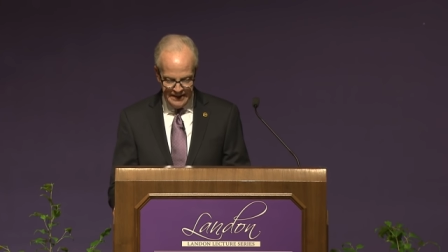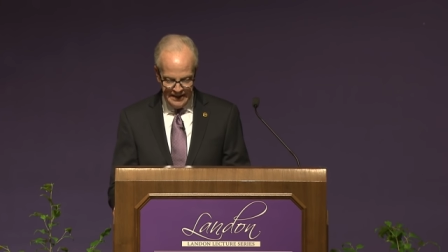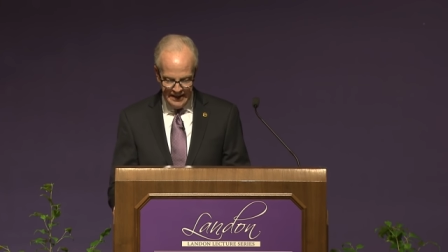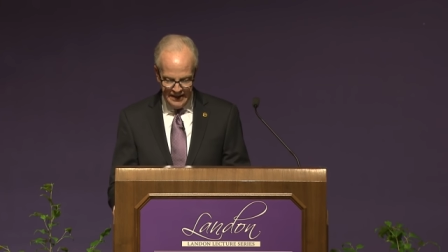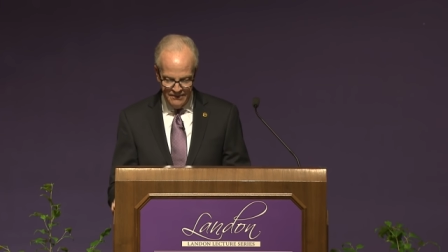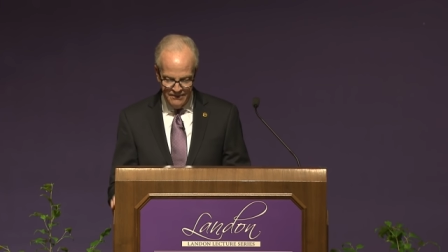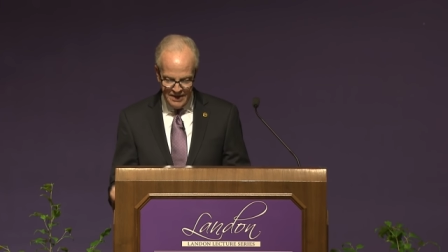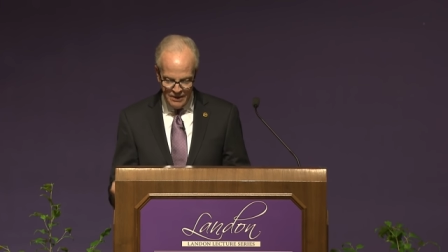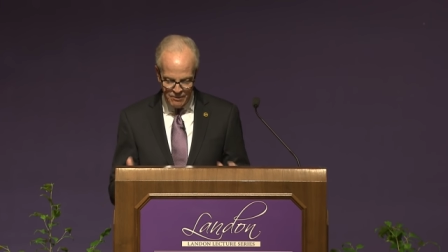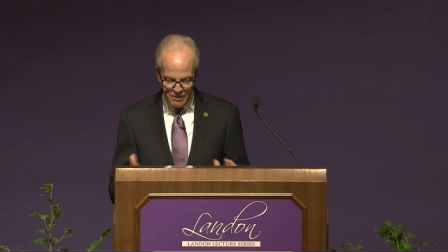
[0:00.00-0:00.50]

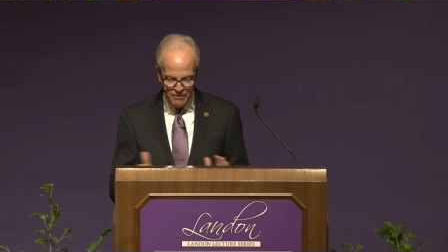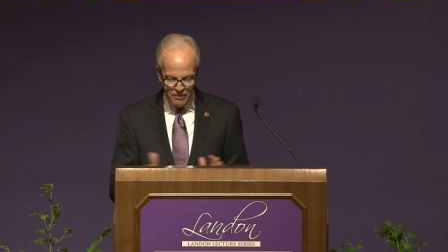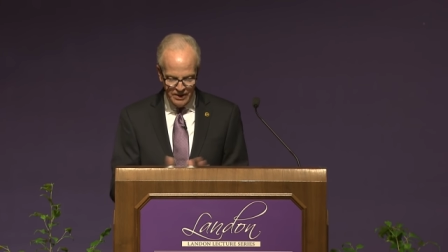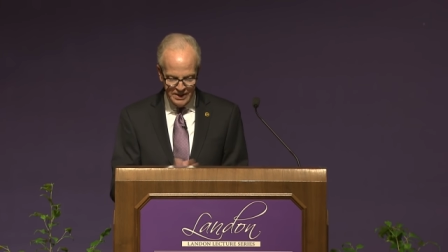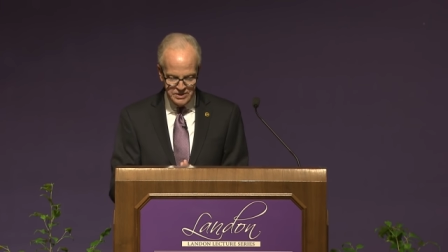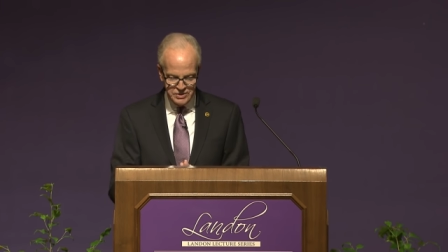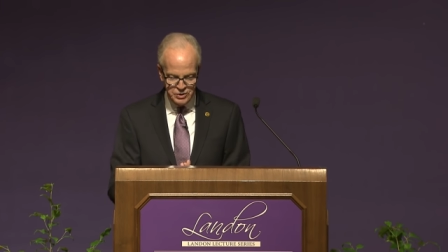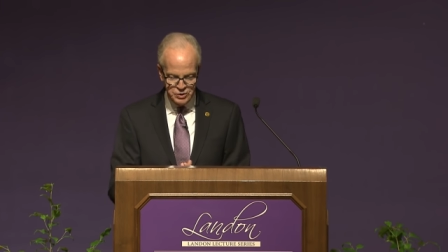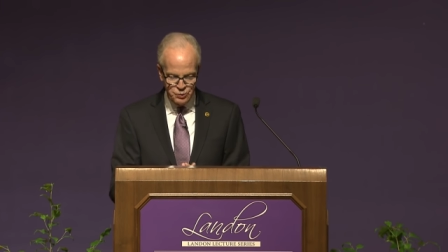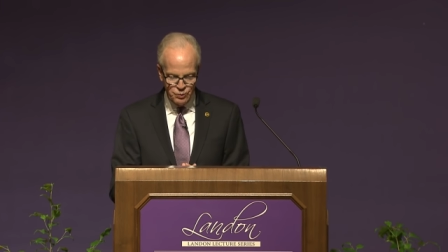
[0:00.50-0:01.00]
and they were
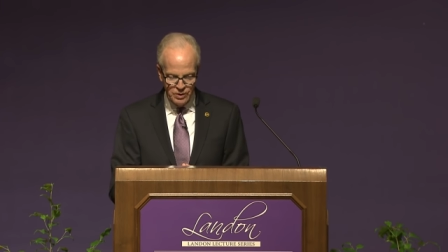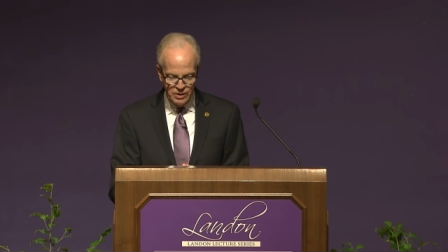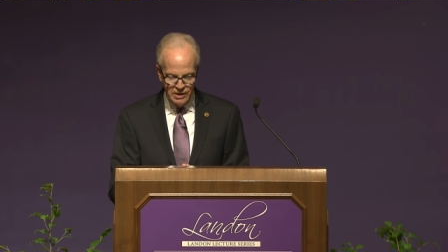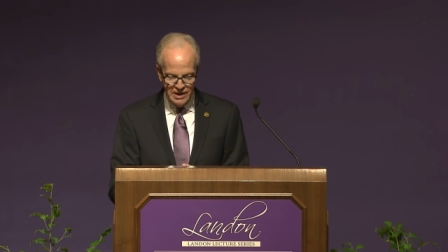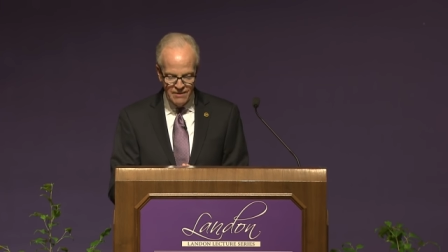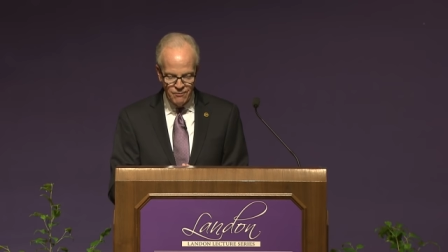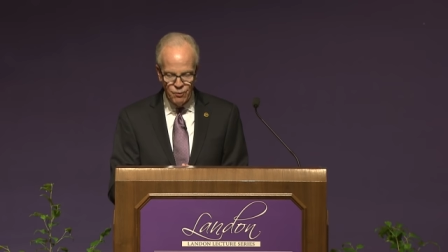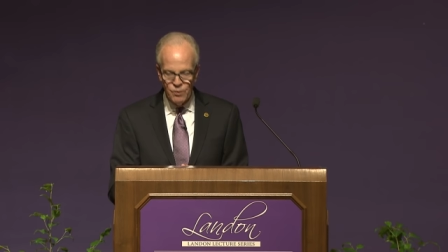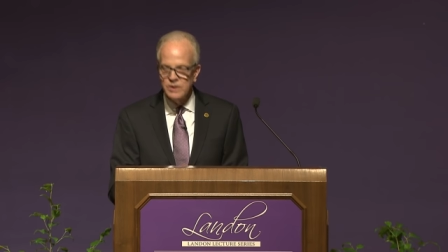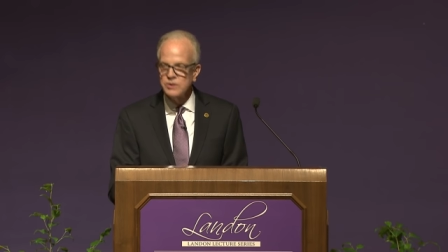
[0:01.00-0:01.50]
places where
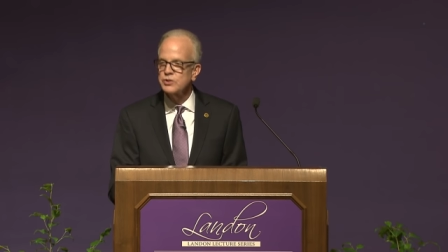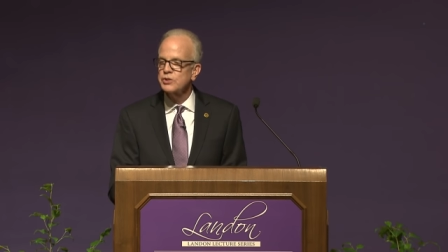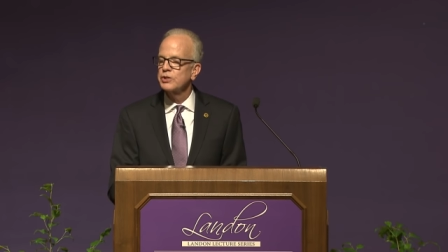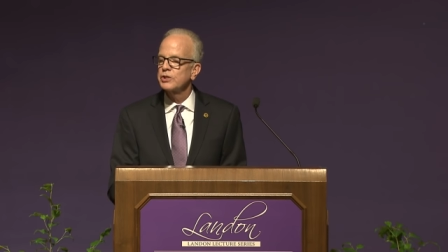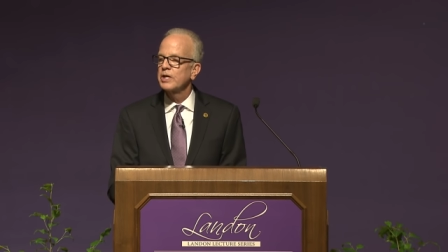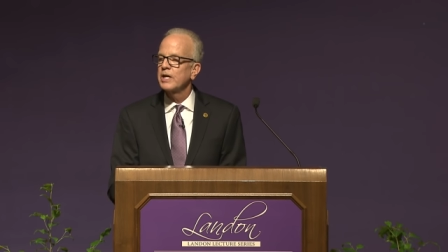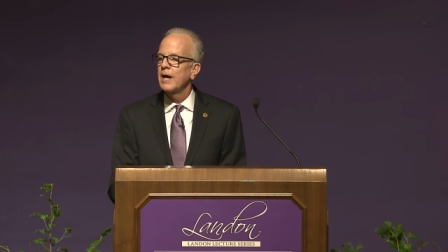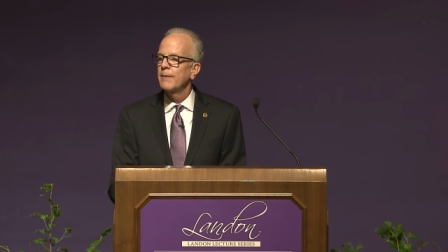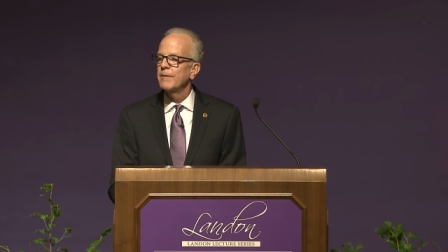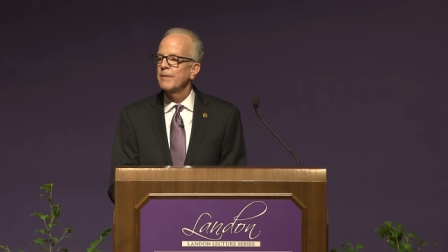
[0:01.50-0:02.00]
loved ones
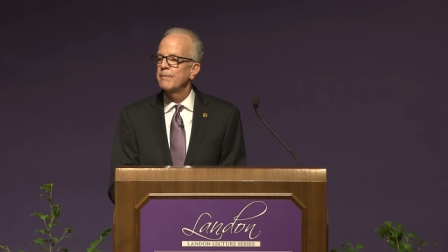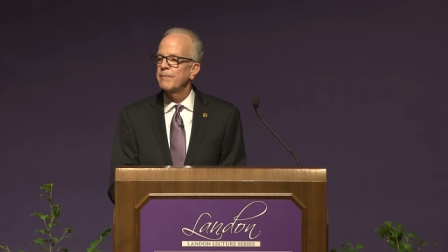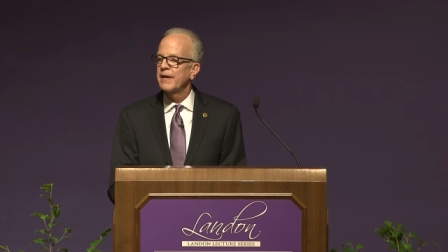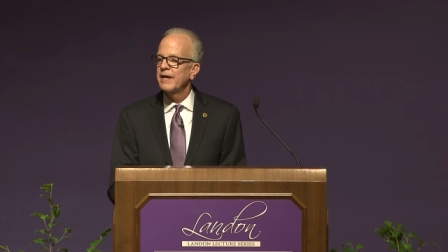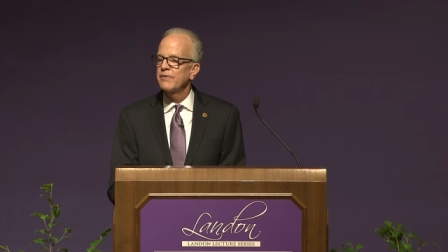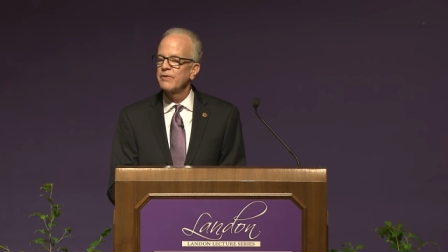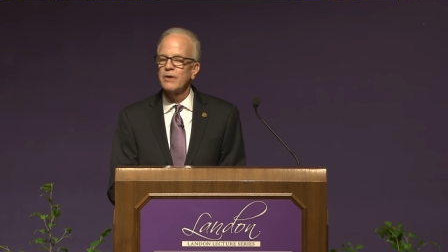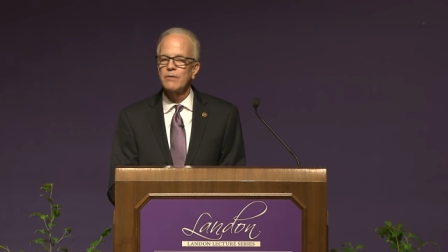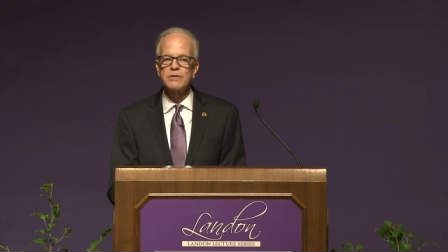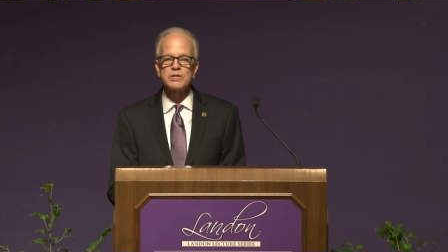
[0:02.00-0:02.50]
could come and
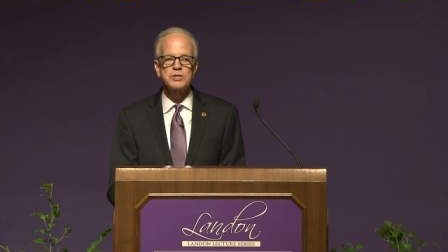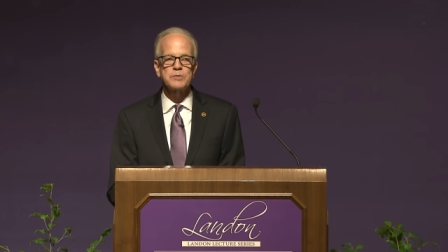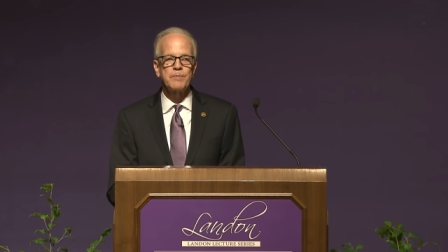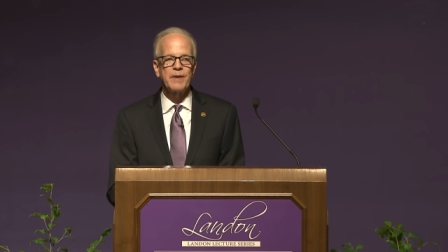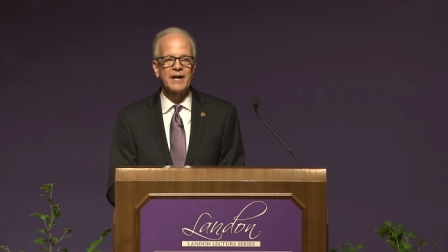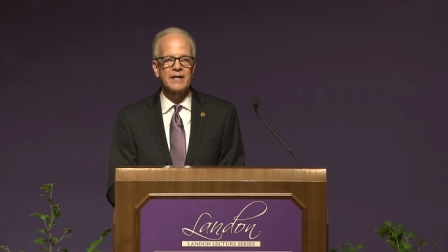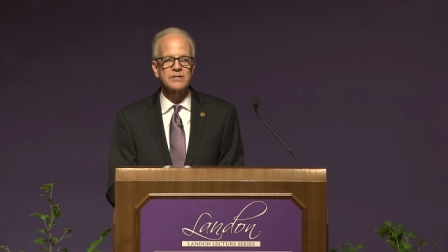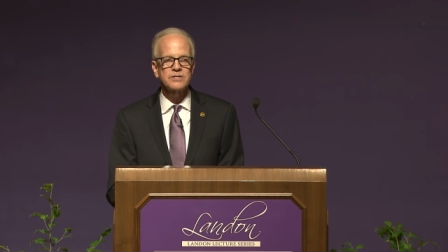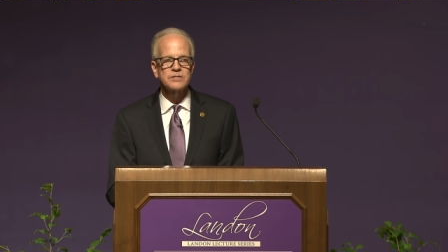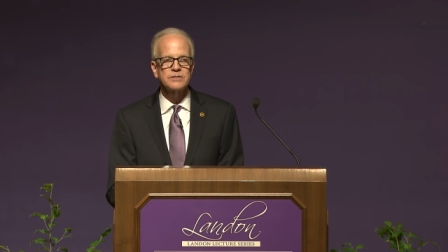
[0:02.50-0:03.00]
pay their
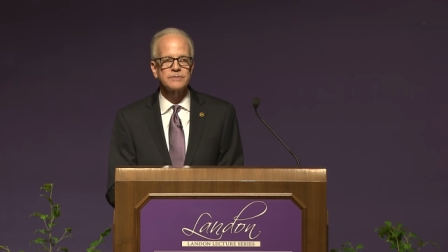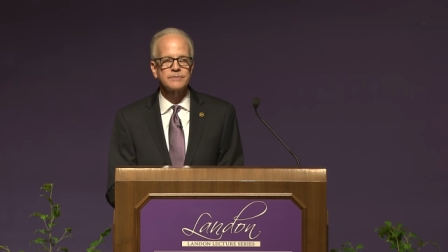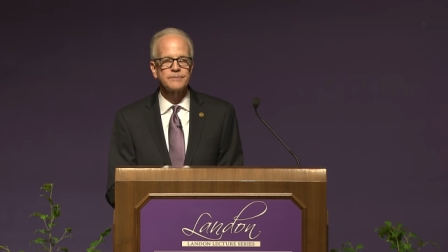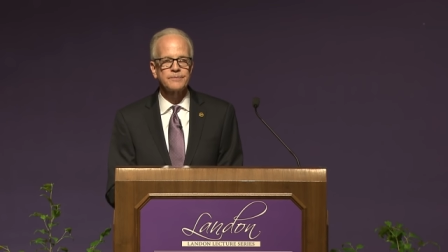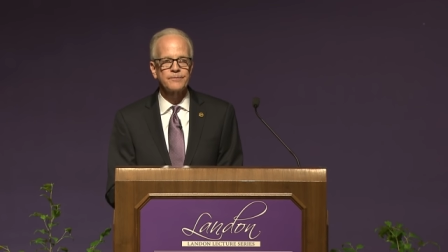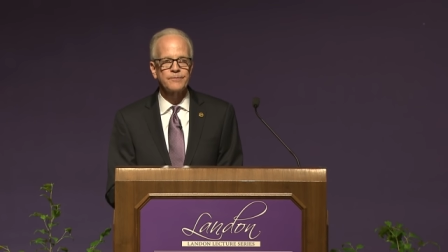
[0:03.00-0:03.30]
respects.